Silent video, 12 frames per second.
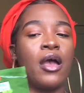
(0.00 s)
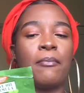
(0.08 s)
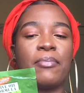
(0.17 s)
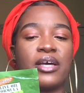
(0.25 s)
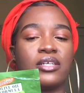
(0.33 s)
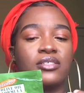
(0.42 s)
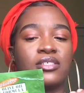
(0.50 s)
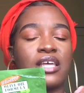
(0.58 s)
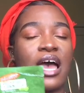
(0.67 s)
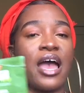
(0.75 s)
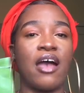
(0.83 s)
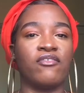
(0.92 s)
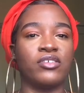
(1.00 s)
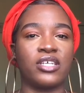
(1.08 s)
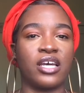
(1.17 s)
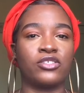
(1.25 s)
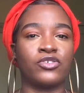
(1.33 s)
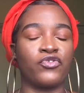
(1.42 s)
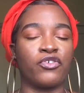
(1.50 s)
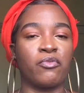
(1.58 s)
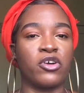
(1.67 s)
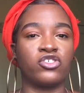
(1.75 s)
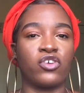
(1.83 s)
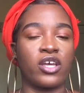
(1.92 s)
but I haven't had to
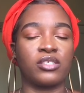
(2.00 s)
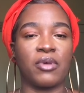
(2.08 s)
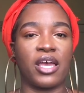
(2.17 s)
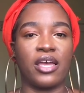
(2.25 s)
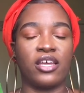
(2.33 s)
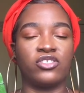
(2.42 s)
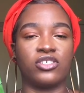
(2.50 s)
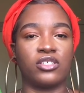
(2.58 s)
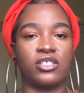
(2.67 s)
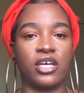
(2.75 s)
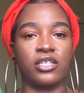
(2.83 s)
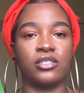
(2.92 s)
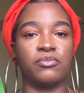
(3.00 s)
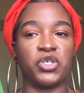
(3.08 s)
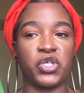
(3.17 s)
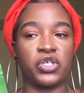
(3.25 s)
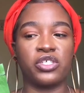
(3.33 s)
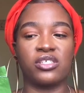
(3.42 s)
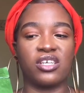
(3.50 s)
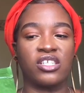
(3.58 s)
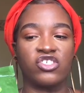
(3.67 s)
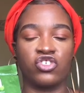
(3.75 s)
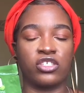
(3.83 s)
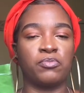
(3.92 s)
re-moisturize my hair just yet because
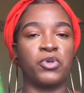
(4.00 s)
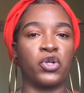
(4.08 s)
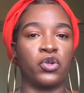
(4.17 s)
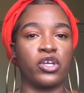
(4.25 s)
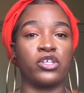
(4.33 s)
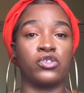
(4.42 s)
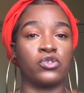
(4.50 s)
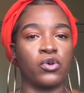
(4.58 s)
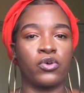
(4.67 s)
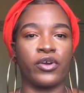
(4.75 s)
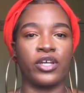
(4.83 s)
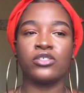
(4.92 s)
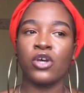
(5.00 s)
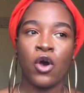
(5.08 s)
it's just been looking so great.